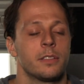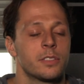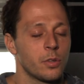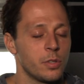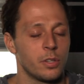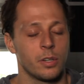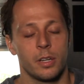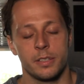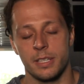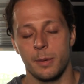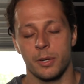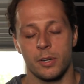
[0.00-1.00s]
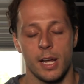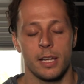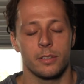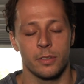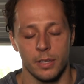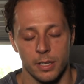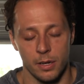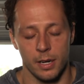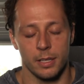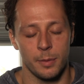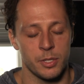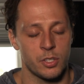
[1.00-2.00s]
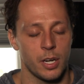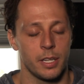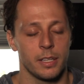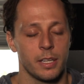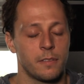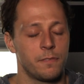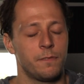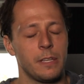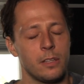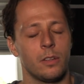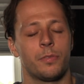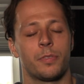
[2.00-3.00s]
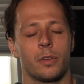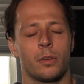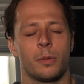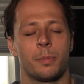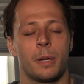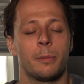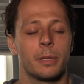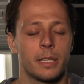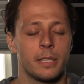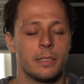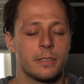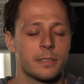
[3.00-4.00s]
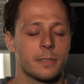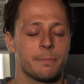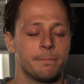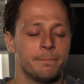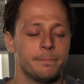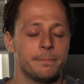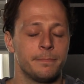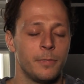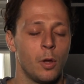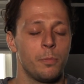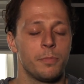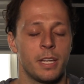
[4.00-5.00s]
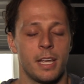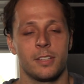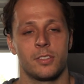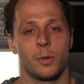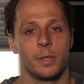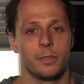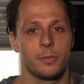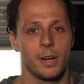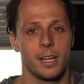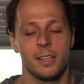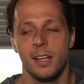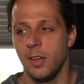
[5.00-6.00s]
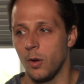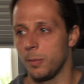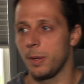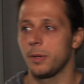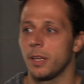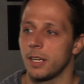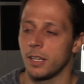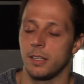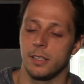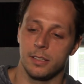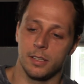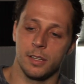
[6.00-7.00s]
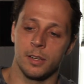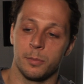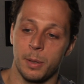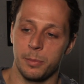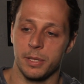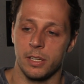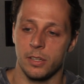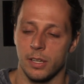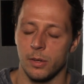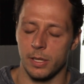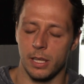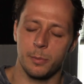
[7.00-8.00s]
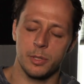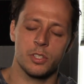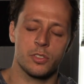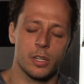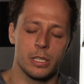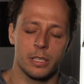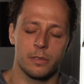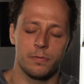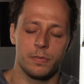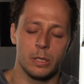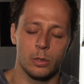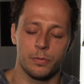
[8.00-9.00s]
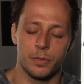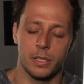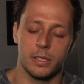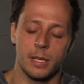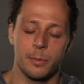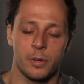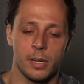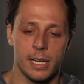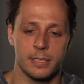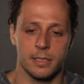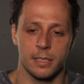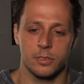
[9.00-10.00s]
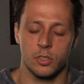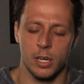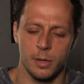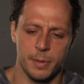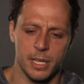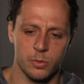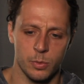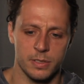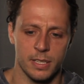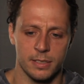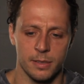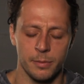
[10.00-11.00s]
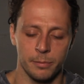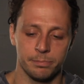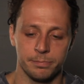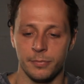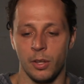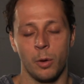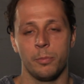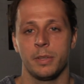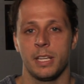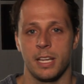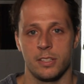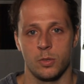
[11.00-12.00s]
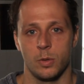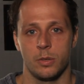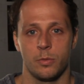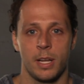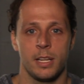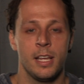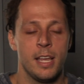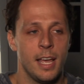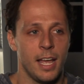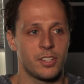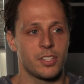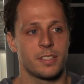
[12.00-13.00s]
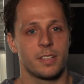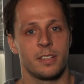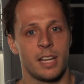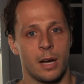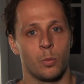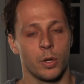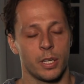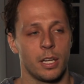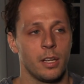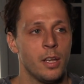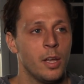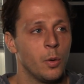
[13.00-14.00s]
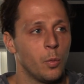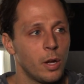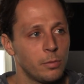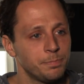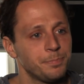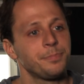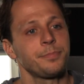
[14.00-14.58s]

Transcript: so you're a Democrat and you're like, all right, let me try and like feel for the Republicans. Nope, can't do it, right? Or maybe you're like a Republican, you're like, okay, let me just try and like feel for the Democrats and like try and imagine what it's like to, nope, can't do it, right? And it's just not working. Well,